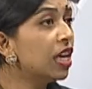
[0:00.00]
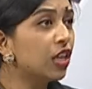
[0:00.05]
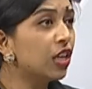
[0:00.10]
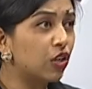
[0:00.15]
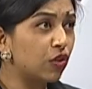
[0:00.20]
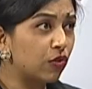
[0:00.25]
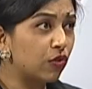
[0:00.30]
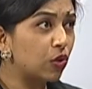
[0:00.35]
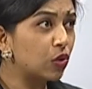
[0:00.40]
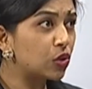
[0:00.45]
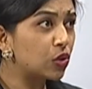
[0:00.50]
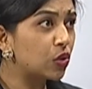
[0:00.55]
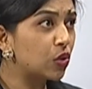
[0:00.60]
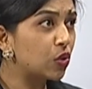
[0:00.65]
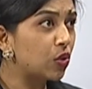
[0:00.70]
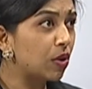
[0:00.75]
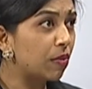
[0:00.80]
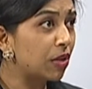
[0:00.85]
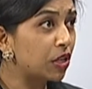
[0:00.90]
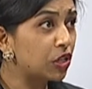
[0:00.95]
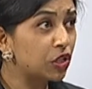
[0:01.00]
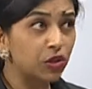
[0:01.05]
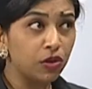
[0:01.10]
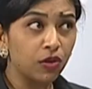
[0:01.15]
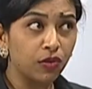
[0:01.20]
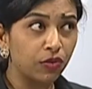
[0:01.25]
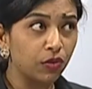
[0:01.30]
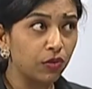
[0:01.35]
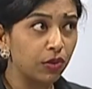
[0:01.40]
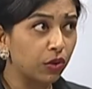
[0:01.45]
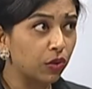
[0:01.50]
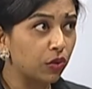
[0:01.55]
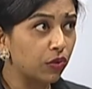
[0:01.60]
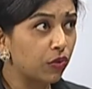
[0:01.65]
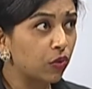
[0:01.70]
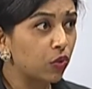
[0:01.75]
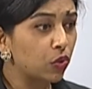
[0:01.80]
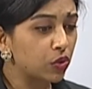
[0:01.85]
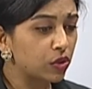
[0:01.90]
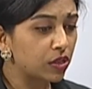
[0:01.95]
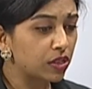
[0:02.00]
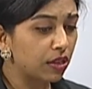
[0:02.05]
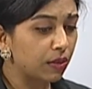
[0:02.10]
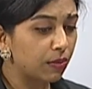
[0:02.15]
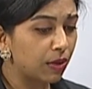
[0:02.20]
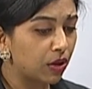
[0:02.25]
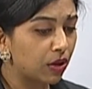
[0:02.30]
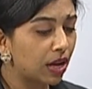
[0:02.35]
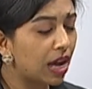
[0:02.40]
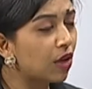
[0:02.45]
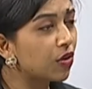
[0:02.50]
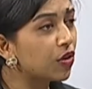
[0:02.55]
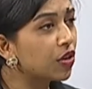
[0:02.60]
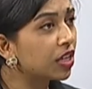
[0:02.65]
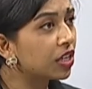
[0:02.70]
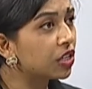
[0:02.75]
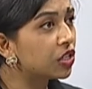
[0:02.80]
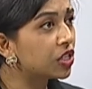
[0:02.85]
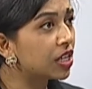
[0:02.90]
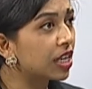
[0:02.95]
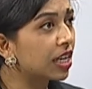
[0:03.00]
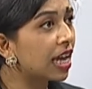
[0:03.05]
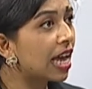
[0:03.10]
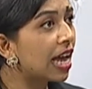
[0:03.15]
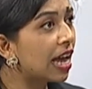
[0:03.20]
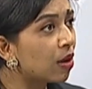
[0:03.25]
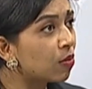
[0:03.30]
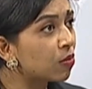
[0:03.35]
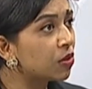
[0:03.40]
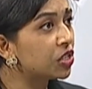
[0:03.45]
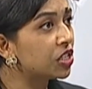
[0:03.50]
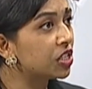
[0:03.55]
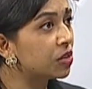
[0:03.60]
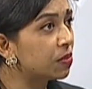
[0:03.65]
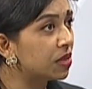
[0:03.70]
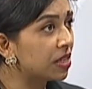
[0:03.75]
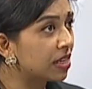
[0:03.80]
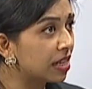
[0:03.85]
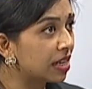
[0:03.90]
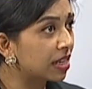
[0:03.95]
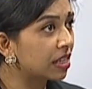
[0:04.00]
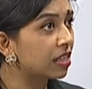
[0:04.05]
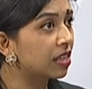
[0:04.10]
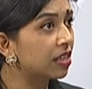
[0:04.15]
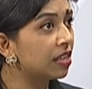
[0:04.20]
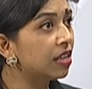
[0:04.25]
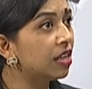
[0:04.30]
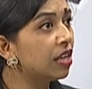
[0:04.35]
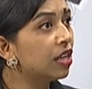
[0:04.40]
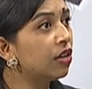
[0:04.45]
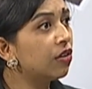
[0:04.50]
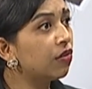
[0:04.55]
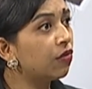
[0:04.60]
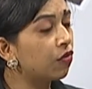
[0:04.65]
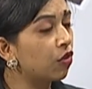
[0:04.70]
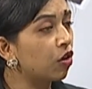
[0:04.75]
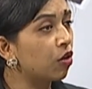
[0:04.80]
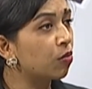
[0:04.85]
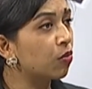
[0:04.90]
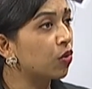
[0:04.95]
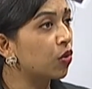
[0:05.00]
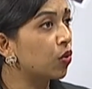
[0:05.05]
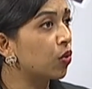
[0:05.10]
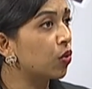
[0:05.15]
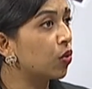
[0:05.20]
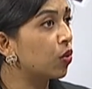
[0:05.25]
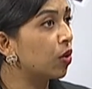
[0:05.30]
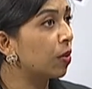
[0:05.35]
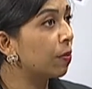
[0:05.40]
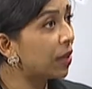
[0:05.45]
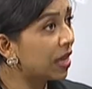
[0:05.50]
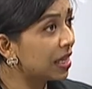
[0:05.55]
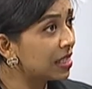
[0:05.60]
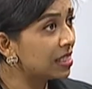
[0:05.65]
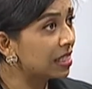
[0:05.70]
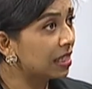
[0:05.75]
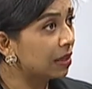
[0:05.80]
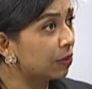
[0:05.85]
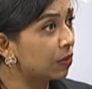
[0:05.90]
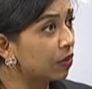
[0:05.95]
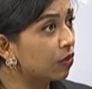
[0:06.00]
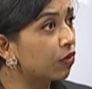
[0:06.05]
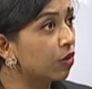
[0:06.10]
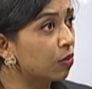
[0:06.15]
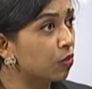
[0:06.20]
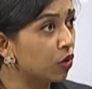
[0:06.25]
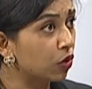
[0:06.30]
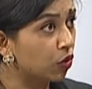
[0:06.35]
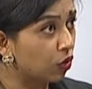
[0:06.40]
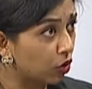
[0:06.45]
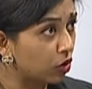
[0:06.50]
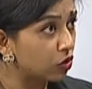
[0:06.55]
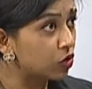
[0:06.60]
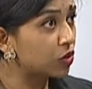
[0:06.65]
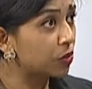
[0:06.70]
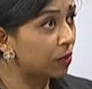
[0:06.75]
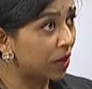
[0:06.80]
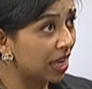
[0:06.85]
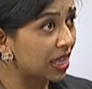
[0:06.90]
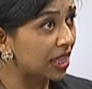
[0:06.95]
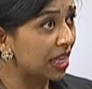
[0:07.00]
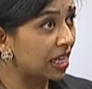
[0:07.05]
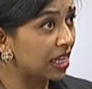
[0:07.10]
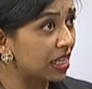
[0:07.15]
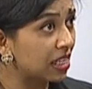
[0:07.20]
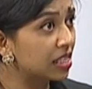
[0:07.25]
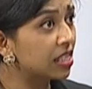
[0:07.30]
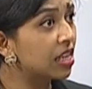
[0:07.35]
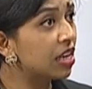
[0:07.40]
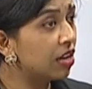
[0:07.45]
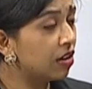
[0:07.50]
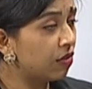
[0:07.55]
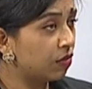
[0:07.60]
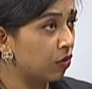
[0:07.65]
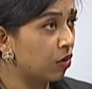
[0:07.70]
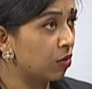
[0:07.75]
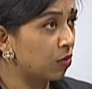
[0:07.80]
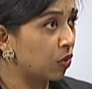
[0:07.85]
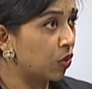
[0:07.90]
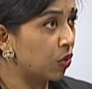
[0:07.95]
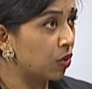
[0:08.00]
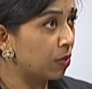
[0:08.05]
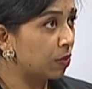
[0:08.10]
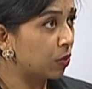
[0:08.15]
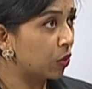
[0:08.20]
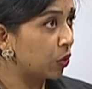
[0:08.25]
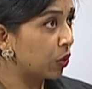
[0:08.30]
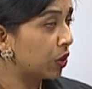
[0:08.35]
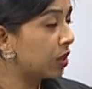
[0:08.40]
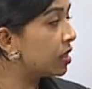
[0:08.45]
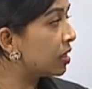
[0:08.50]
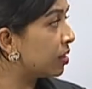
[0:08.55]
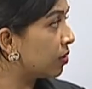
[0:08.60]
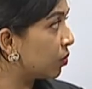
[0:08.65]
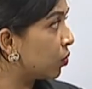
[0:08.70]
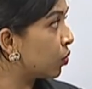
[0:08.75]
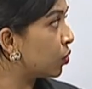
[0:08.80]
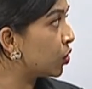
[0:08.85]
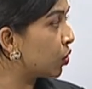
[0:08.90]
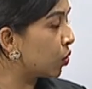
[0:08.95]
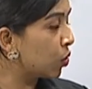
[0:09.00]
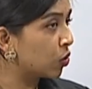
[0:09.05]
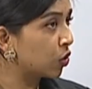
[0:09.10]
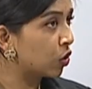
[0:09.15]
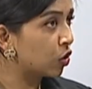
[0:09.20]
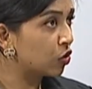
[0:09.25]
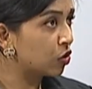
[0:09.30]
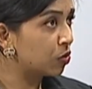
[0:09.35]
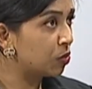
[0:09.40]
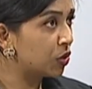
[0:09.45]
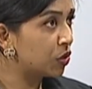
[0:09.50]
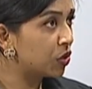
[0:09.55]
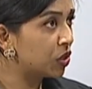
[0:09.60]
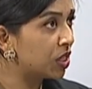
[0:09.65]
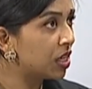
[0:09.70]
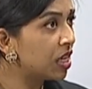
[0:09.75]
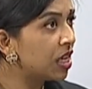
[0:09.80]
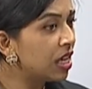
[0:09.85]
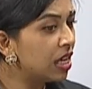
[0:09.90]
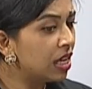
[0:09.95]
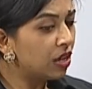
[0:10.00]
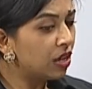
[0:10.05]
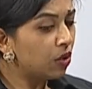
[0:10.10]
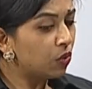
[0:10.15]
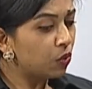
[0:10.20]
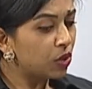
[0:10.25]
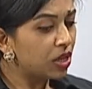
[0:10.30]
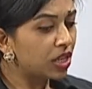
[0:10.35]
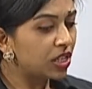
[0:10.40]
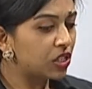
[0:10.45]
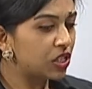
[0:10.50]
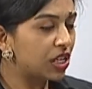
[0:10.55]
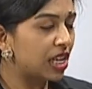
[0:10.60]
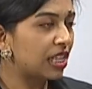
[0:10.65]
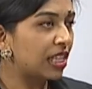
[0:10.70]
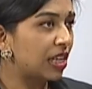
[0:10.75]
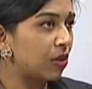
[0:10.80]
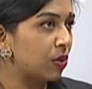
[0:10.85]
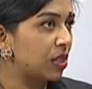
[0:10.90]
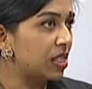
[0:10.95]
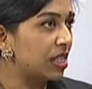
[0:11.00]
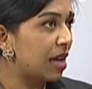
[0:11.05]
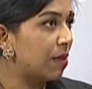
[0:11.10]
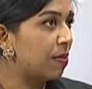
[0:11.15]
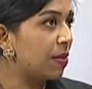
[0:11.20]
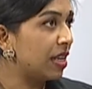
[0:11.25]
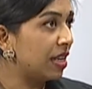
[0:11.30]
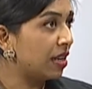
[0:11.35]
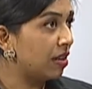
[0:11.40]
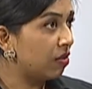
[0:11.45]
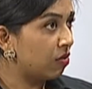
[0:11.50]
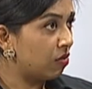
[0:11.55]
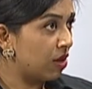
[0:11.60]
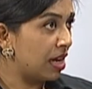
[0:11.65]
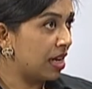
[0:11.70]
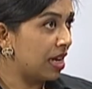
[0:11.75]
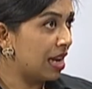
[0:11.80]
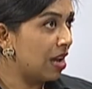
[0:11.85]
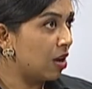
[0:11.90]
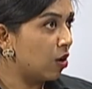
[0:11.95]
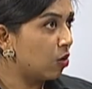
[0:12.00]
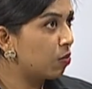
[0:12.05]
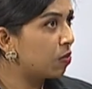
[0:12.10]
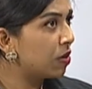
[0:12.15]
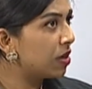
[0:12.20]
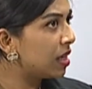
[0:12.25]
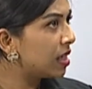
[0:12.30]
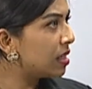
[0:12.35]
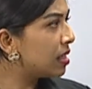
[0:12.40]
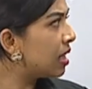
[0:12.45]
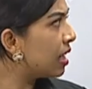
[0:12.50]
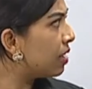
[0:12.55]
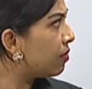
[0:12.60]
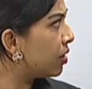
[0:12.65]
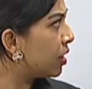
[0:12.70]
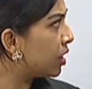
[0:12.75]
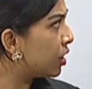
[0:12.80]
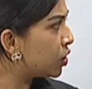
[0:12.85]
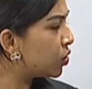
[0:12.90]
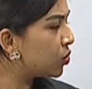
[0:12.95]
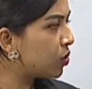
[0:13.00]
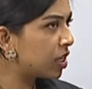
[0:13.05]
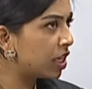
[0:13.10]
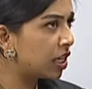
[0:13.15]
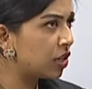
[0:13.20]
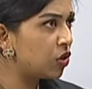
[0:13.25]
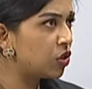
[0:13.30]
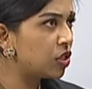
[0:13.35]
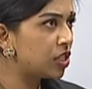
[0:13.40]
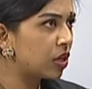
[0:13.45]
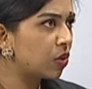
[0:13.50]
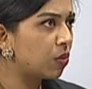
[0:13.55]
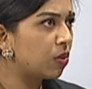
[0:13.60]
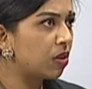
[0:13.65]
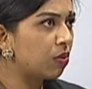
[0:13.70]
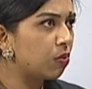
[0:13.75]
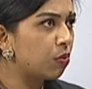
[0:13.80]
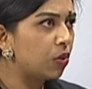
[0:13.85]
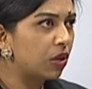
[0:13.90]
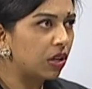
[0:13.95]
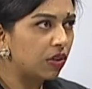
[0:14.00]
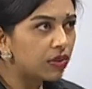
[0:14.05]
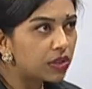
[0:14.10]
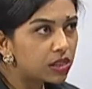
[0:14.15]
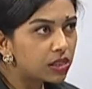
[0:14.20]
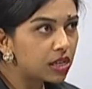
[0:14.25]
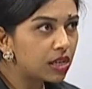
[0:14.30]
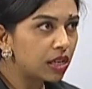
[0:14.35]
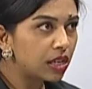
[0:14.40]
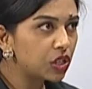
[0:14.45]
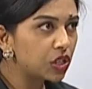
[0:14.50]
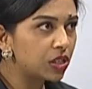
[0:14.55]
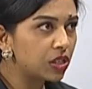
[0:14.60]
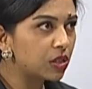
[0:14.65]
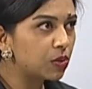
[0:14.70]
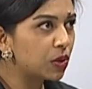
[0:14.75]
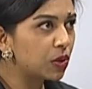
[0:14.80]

You've also mentioned off the record, of course, about how you can check how much has been deducted from your payslip, from your gross pay, that is, from your employers, and of course your own contribution. We can check that what's happening right now. But does it have a history? Can you check with previous deductions?